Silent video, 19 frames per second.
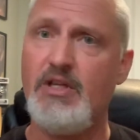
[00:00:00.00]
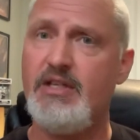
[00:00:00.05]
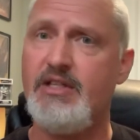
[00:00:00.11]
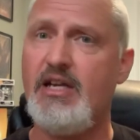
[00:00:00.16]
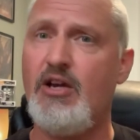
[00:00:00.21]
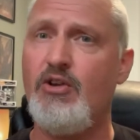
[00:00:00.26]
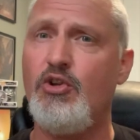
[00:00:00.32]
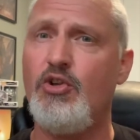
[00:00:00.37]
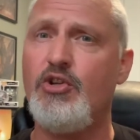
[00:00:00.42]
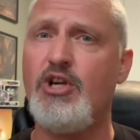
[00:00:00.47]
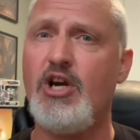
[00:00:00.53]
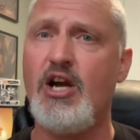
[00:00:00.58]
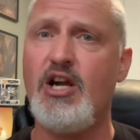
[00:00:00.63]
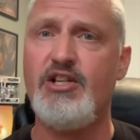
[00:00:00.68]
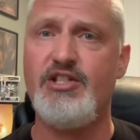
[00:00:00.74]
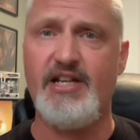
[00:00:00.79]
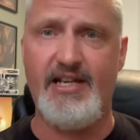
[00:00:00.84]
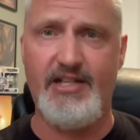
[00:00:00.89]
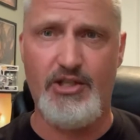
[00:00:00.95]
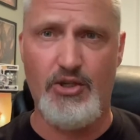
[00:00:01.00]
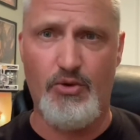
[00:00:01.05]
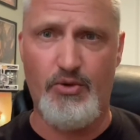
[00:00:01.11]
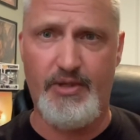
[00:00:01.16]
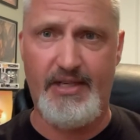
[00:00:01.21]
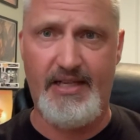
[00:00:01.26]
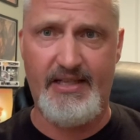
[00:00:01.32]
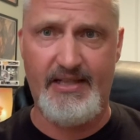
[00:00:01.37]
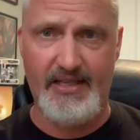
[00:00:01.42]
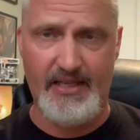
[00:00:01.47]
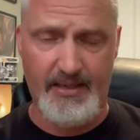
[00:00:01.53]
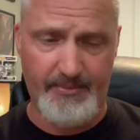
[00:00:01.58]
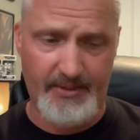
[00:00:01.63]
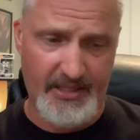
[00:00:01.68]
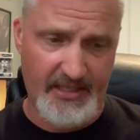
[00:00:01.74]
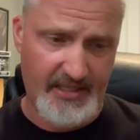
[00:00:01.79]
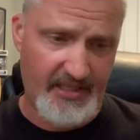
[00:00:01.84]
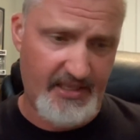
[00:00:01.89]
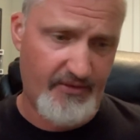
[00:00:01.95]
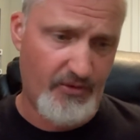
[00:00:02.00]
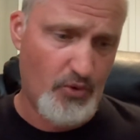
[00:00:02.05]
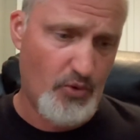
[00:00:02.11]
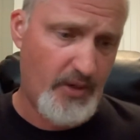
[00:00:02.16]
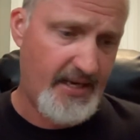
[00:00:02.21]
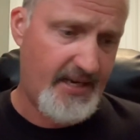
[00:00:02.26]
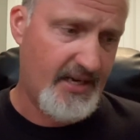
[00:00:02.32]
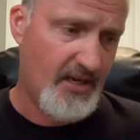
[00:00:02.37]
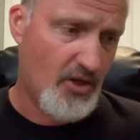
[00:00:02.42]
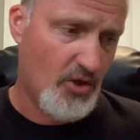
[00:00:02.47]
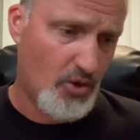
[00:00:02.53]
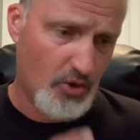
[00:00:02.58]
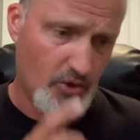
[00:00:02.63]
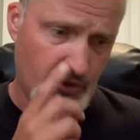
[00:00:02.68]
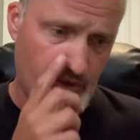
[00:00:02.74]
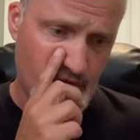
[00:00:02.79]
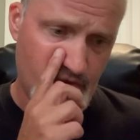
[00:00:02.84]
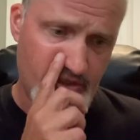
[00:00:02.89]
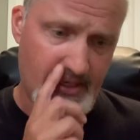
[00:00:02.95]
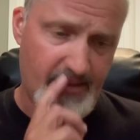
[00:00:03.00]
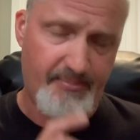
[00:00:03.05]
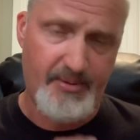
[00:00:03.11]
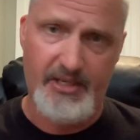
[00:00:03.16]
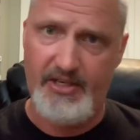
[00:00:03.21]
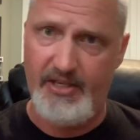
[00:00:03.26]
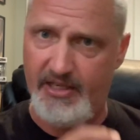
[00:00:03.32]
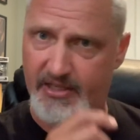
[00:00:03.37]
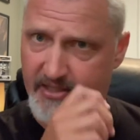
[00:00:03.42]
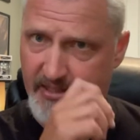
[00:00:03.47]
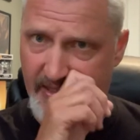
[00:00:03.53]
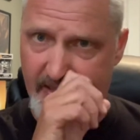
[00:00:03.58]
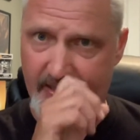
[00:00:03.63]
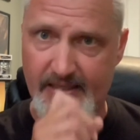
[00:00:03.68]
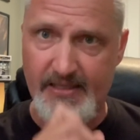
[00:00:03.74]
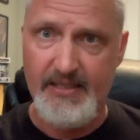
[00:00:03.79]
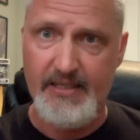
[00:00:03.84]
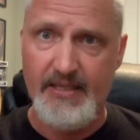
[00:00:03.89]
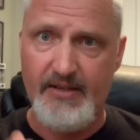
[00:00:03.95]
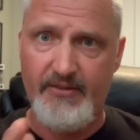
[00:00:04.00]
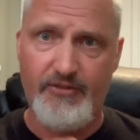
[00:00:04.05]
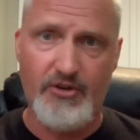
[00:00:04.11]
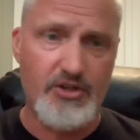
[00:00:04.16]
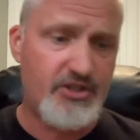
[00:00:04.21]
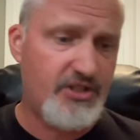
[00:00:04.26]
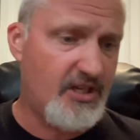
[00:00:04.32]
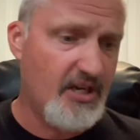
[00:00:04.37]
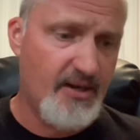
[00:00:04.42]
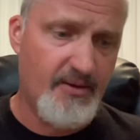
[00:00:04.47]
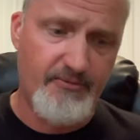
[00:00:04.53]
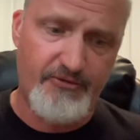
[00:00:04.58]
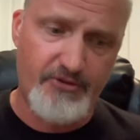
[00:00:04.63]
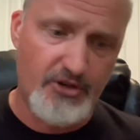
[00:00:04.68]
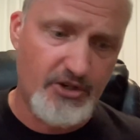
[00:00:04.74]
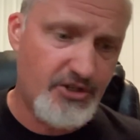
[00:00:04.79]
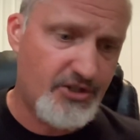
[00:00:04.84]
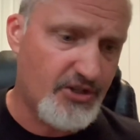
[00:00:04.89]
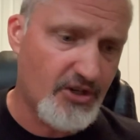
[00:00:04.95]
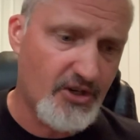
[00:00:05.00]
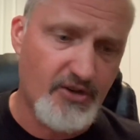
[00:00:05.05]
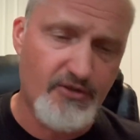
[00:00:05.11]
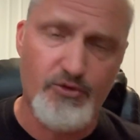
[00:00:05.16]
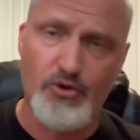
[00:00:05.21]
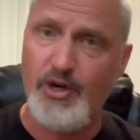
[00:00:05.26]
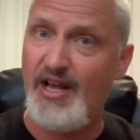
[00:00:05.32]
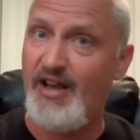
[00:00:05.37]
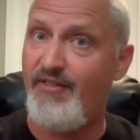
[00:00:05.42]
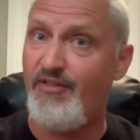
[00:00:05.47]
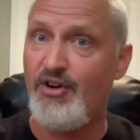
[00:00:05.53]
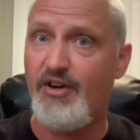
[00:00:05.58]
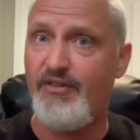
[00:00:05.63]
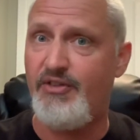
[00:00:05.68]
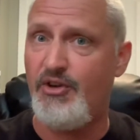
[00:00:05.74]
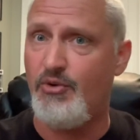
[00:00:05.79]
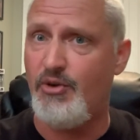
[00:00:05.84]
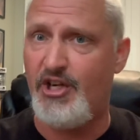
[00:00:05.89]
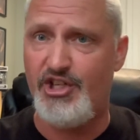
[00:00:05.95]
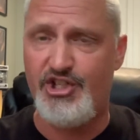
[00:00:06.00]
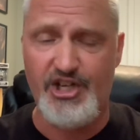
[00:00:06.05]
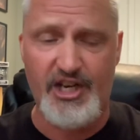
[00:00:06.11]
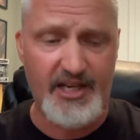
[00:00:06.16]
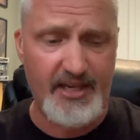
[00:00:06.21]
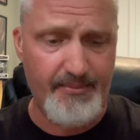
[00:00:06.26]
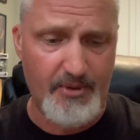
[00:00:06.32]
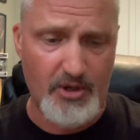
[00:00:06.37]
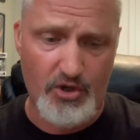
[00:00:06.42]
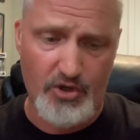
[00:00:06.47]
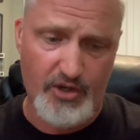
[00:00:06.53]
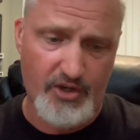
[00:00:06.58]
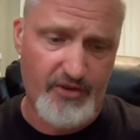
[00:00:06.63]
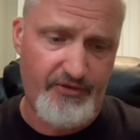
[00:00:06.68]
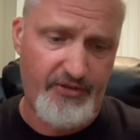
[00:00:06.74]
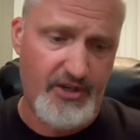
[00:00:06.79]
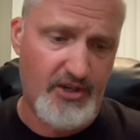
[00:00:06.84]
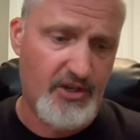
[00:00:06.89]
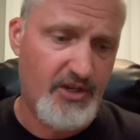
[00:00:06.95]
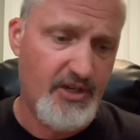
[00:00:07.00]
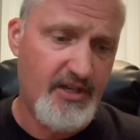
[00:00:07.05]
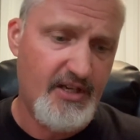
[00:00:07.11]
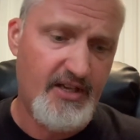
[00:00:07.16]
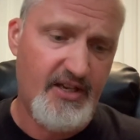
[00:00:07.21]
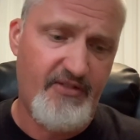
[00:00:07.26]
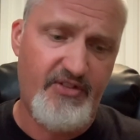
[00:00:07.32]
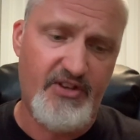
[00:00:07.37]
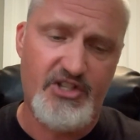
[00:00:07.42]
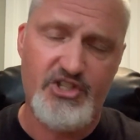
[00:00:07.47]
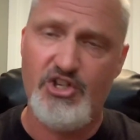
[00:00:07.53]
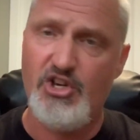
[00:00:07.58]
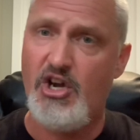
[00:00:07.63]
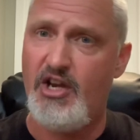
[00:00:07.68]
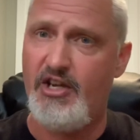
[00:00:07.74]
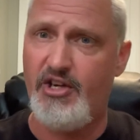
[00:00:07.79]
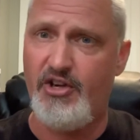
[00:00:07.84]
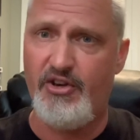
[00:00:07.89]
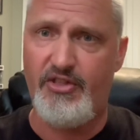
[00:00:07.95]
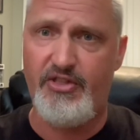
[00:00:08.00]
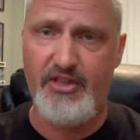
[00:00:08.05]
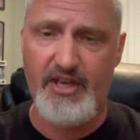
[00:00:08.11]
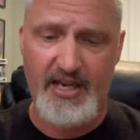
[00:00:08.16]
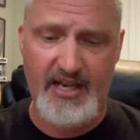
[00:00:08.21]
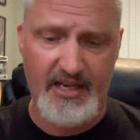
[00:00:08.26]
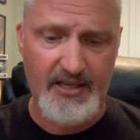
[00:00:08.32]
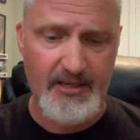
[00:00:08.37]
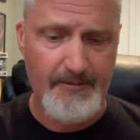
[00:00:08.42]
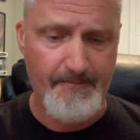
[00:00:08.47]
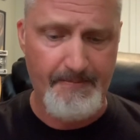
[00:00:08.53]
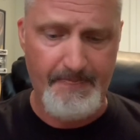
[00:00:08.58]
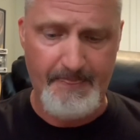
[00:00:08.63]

download cards I don't need that I'm going to give away, and I'll hold those up. And you guys can first come, first serve, whatever, if you want to check them out, or if you're if it's not your thing.